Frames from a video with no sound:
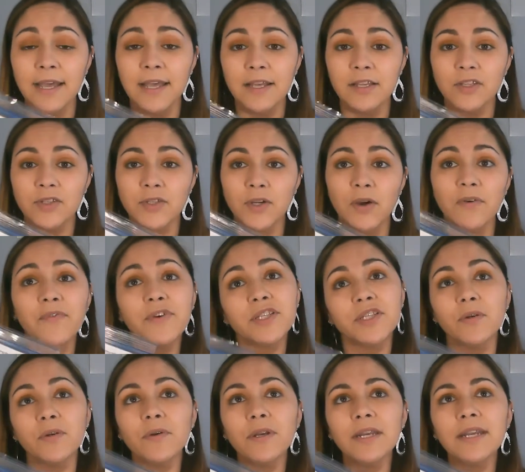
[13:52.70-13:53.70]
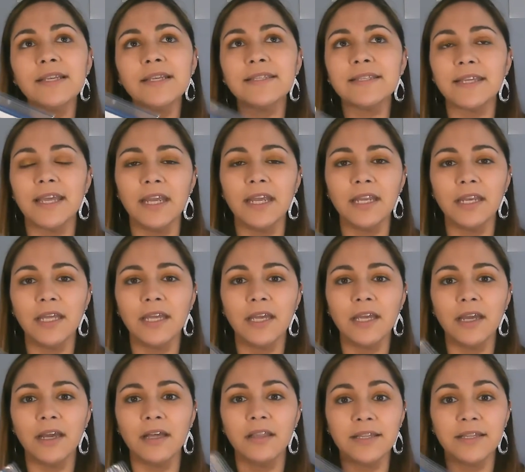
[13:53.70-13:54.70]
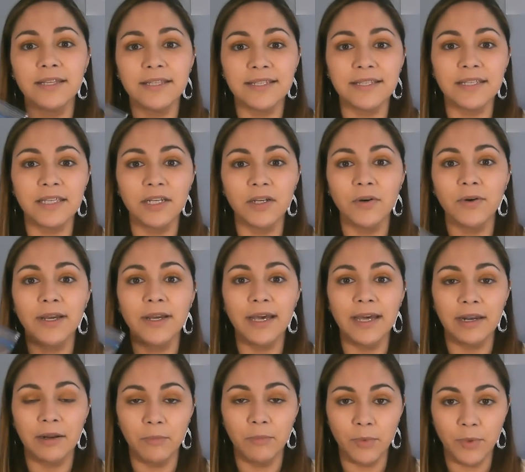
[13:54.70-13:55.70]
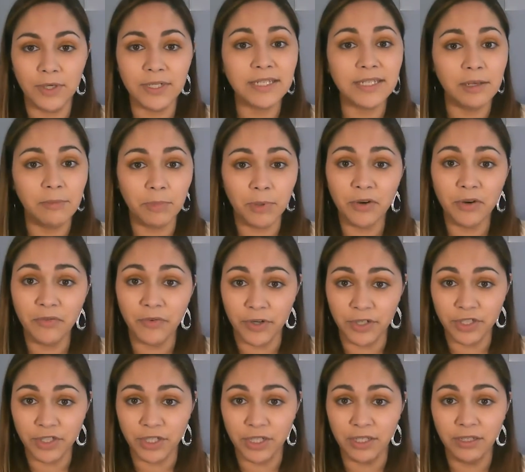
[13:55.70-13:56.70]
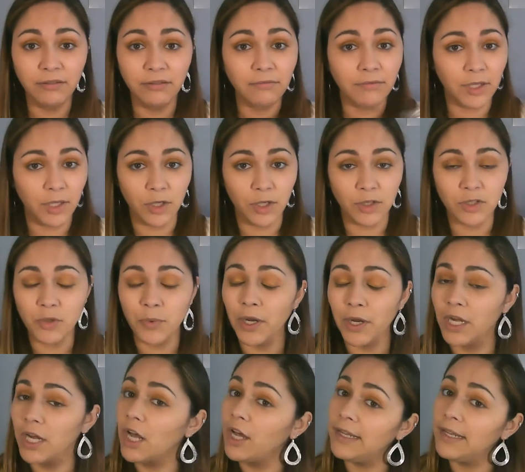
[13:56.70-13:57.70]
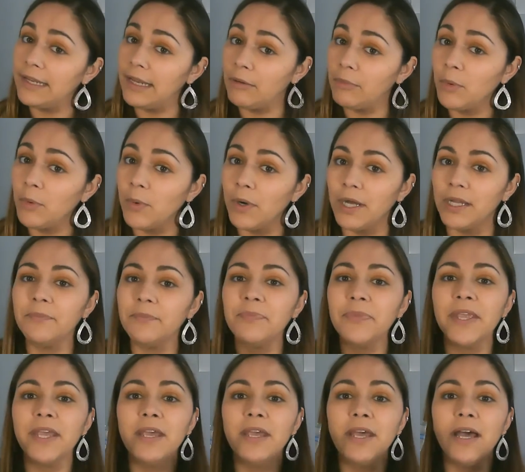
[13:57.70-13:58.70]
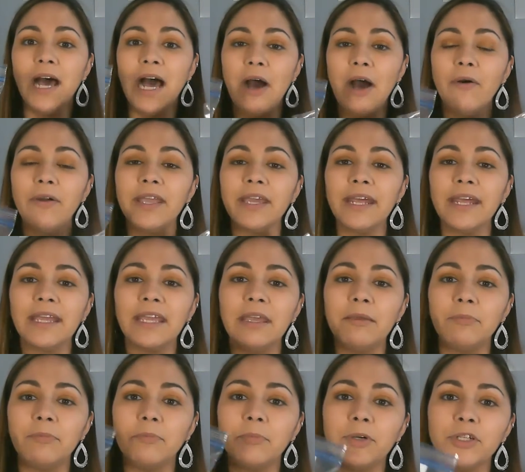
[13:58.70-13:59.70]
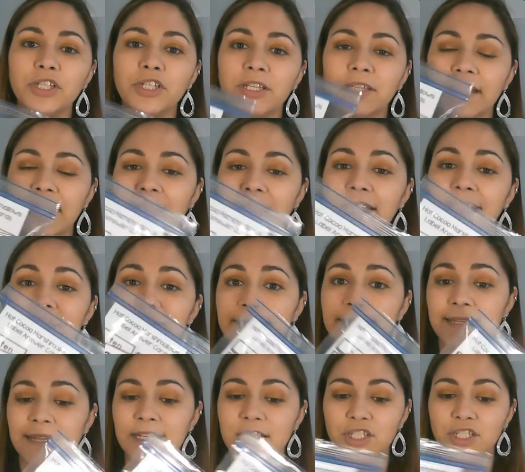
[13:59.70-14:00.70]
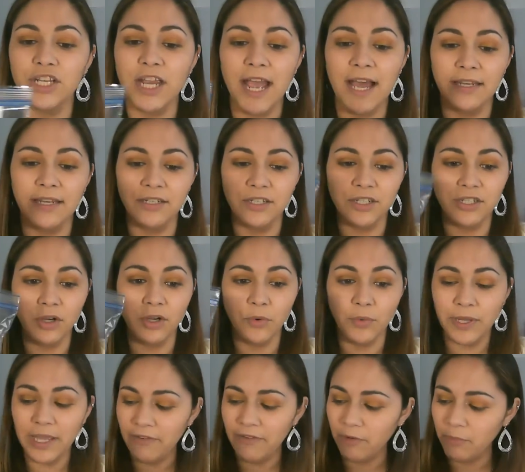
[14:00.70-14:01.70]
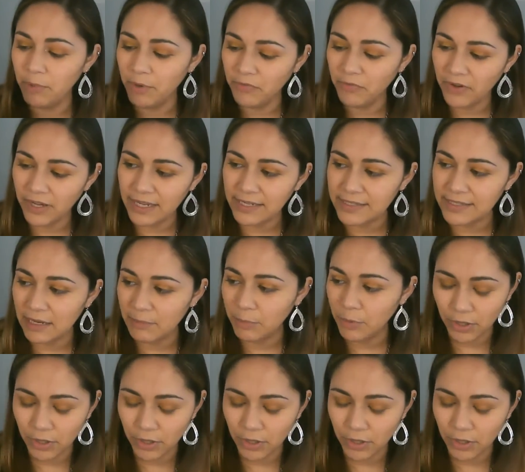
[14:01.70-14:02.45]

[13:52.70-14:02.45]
So if a student is gaining the skill at a more simpler version, so we're going to call it level 1, how can I keep pushing that kid to the next challenge? So we have a perfect example